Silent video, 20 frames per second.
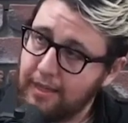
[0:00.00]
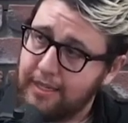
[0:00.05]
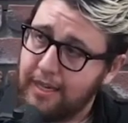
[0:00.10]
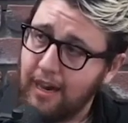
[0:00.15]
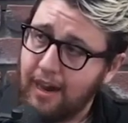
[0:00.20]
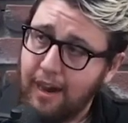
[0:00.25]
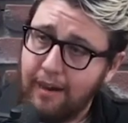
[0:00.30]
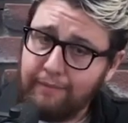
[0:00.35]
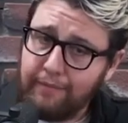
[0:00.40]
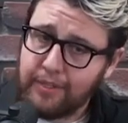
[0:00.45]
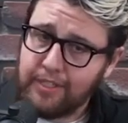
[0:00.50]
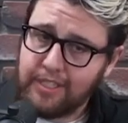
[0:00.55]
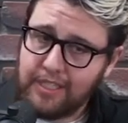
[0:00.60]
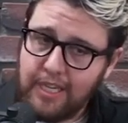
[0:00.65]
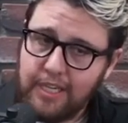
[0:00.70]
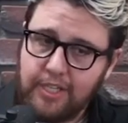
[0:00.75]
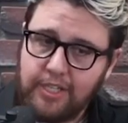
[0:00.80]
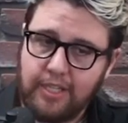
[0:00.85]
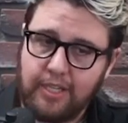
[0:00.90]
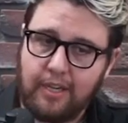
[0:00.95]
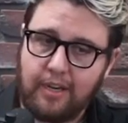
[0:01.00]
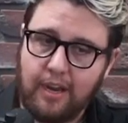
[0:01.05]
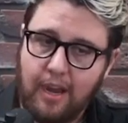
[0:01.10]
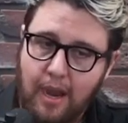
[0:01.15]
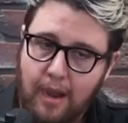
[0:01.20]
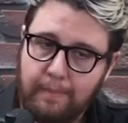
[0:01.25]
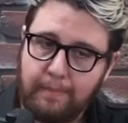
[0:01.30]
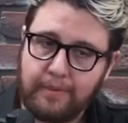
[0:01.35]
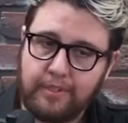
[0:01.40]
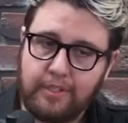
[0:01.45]
a conversation and
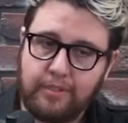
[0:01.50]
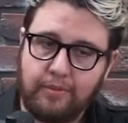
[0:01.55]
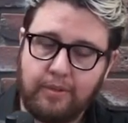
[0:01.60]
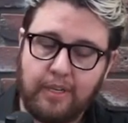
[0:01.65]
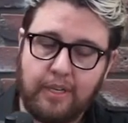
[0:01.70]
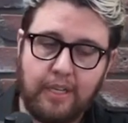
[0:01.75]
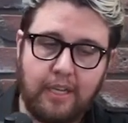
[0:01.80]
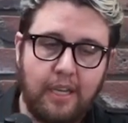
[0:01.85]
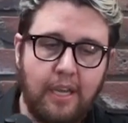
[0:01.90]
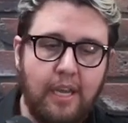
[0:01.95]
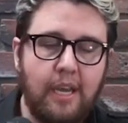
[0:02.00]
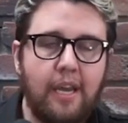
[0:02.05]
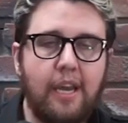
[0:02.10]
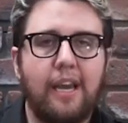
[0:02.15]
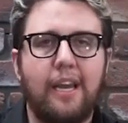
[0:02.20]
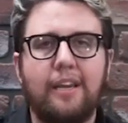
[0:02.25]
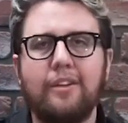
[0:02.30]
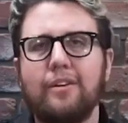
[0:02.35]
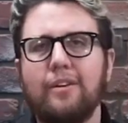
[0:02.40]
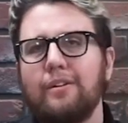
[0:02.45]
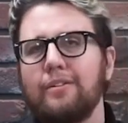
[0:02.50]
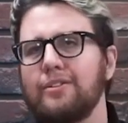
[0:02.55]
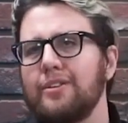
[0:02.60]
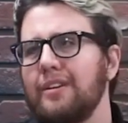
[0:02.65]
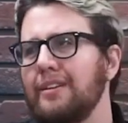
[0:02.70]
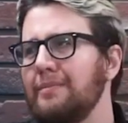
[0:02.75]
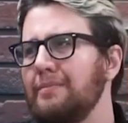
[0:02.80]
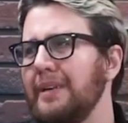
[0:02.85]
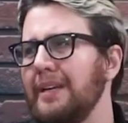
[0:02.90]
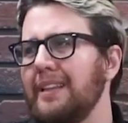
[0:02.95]
opportunity and y'all
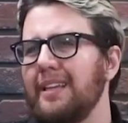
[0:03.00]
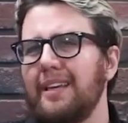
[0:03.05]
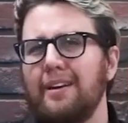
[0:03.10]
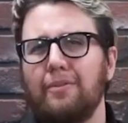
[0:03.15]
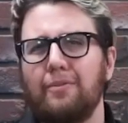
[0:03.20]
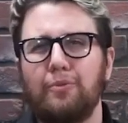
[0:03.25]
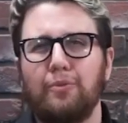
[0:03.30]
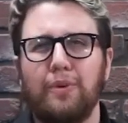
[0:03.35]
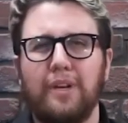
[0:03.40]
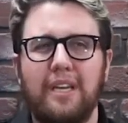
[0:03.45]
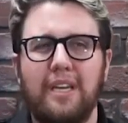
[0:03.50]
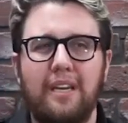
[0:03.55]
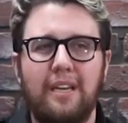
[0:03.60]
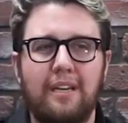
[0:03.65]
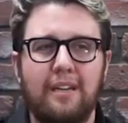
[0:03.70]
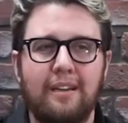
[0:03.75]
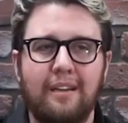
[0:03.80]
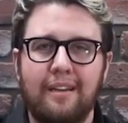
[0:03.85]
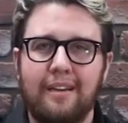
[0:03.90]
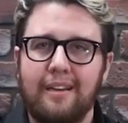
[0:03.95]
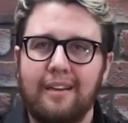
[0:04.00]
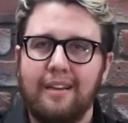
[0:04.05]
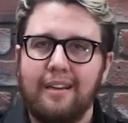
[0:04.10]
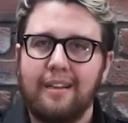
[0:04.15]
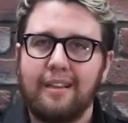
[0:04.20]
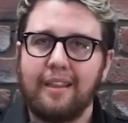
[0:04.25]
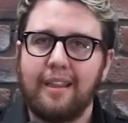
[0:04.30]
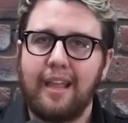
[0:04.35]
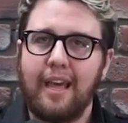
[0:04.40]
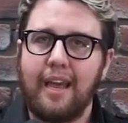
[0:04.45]
tried to make that a read
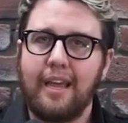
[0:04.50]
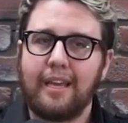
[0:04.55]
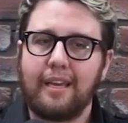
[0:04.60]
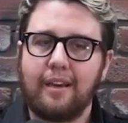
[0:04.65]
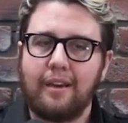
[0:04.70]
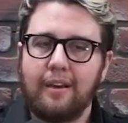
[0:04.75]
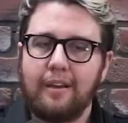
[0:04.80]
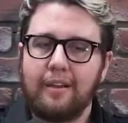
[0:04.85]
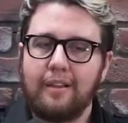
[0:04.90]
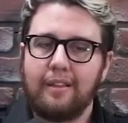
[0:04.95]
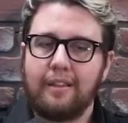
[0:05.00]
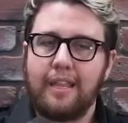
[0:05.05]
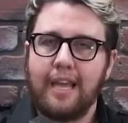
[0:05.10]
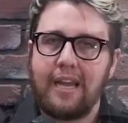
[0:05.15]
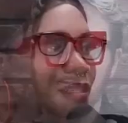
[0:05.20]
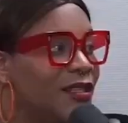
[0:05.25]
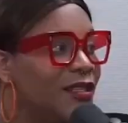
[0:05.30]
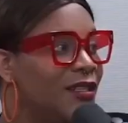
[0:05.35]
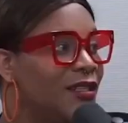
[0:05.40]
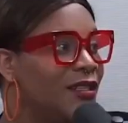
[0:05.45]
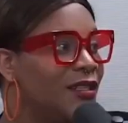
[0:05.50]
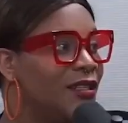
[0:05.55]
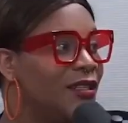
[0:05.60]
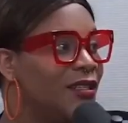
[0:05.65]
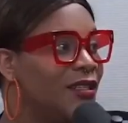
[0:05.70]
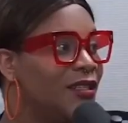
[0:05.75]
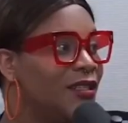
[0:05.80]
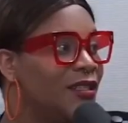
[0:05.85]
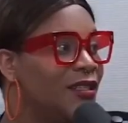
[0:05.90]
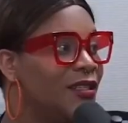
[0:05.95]
yeah like that should
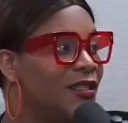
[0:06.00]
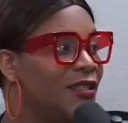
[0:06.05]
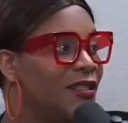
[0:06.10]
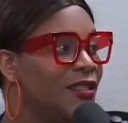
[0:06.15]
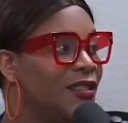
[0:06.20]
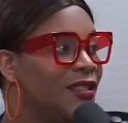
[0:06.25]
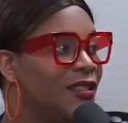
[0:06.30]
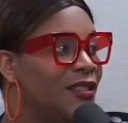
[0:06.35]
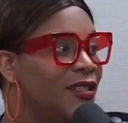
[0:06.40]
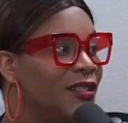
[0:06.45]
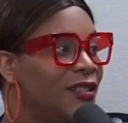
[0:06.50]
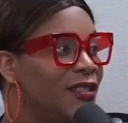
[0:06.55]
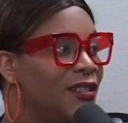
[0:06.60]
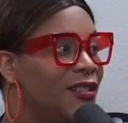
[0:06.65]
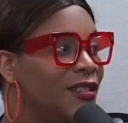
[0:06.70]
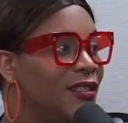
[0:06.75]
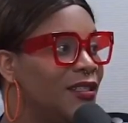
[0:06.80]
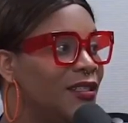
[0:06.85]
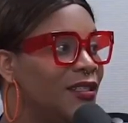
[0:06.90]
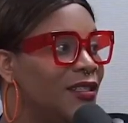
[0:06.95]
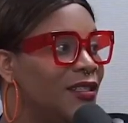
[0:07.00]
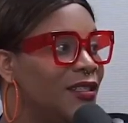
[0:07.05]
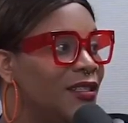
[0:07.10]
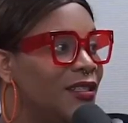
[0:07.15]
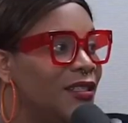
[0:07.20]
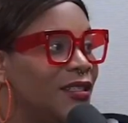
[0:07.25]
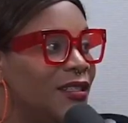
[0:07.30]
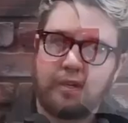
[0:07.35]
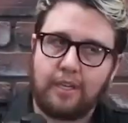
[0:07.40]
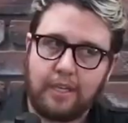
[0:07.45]
be a sign of the trauma
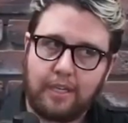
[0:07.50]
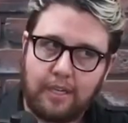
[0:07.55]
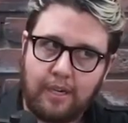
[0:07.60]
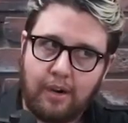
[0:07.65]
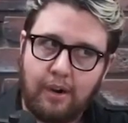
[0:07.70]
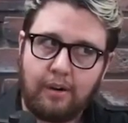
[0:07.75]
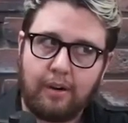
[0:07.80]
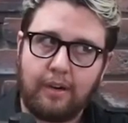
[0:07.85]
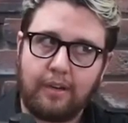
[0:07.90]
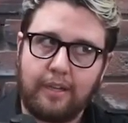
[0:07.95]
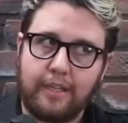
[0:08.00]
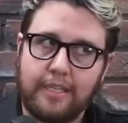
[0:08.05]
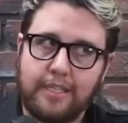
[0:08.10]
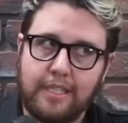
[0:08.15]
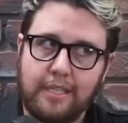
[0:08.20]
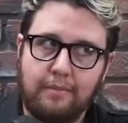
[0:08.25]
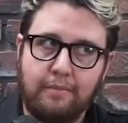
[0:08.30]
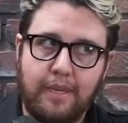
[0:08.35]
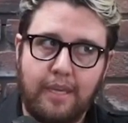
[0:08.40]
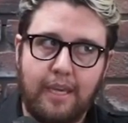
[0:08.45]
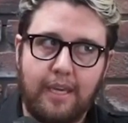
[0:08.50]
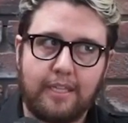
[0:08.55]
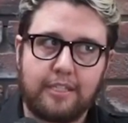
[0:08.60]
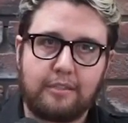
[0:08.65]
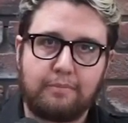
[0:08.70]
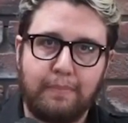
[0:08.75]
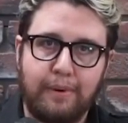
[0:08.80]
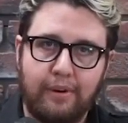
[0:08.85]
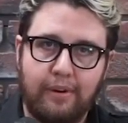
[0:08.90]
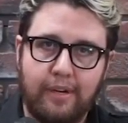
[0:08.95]
you can currently see me
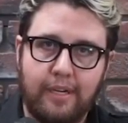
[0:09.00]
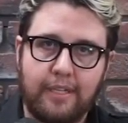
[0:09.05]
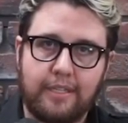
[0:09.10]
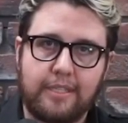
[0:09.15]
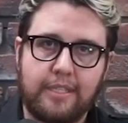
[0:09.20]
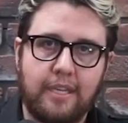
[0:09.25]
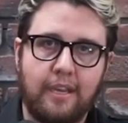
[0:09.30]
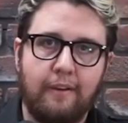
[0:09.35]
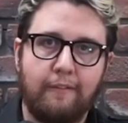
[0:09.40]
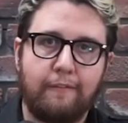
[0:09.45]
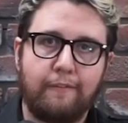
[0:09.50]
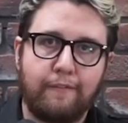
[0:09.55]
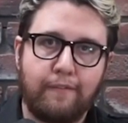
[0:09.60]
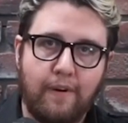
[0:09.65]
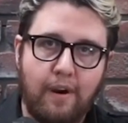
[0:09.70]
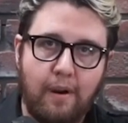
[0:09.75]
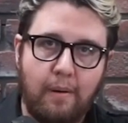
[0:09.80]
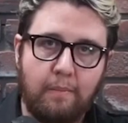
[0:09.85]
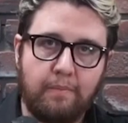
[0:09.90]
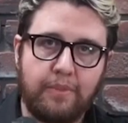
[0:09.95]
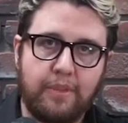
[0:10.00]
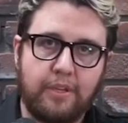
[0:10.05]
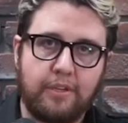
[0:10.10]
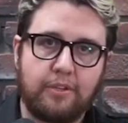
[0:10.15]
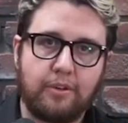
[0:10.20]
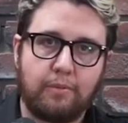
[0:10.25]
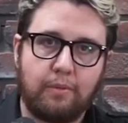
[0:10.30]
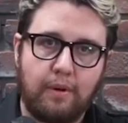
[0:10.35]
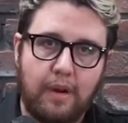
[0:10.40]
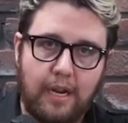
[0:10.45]
experiencing from the
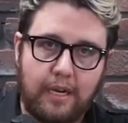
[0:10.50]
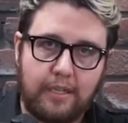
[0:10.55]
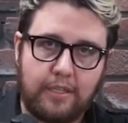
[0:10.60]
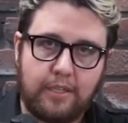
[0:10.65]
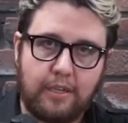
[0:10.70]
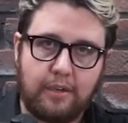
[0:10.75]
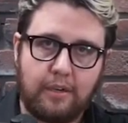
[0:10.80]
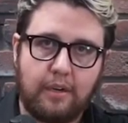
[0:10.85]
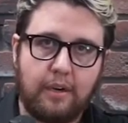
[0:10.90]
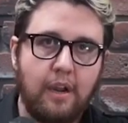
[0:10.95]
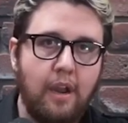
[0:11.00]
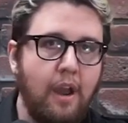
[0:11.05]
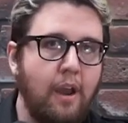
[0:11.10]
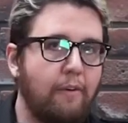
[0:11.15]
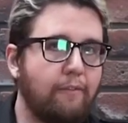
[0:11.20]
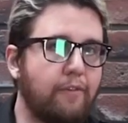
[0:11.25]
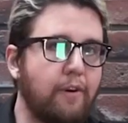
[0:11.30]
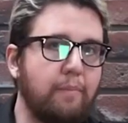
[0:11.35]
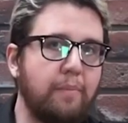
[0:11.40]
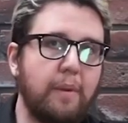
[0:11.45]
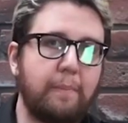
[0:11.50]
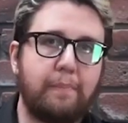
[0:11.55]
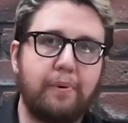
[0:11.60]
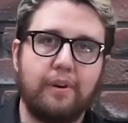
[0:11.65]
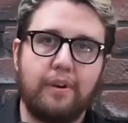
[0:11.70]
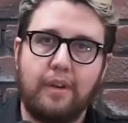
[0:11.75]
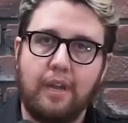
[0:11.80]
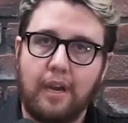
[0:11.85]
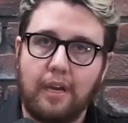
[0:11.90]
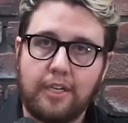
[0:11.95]
director, from the
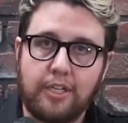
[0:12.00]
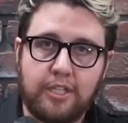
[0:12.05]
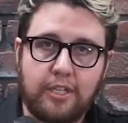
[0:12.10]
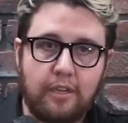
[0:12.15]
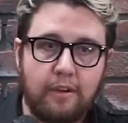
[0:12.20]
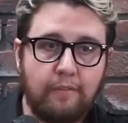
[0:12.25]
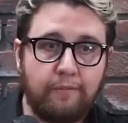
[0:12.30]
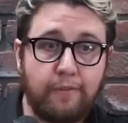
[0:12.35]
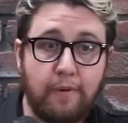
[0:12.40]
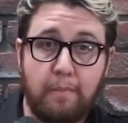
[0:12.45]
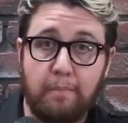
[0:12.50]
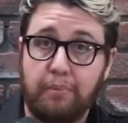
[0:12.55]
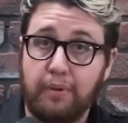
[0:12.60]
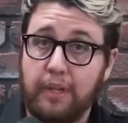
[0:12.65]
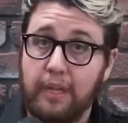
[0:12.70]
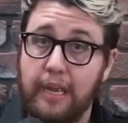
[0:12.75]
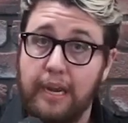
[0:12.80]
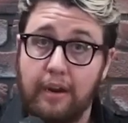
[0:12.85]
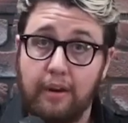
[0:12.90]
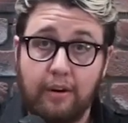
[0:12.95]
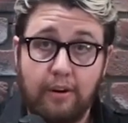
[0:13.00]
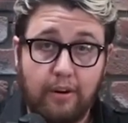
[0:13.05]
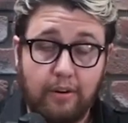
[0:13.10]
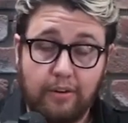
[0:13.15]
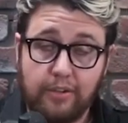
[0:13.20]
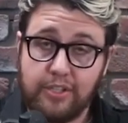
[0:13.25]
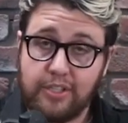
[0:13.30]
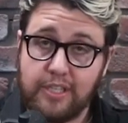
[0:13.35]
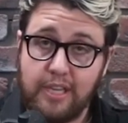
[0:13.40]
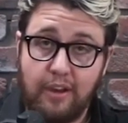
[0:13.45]
production, from Blaire
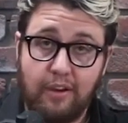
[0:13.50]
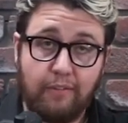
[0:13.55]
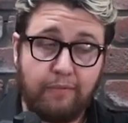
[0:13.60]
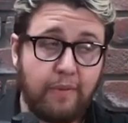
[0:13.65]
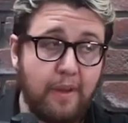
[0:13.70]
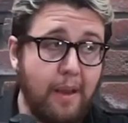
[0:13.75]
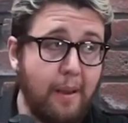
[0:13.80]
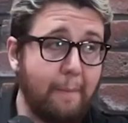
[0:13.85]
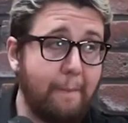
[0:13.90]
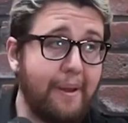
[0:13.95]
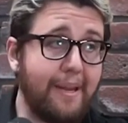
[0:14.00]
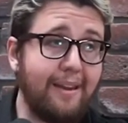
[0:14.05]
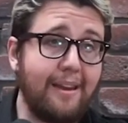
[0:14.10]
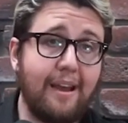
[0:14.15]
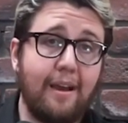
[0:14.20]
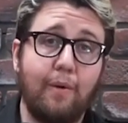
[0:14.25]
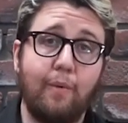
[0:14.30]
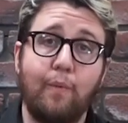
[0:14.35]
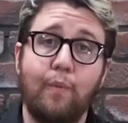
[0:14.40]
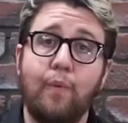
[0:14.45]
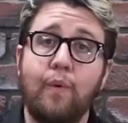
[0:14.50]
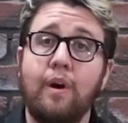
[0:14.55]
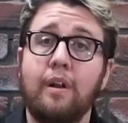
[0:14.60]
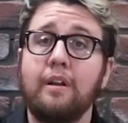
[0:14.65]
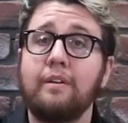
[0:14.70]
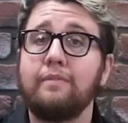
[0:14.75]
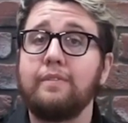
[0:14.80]
herself. But not one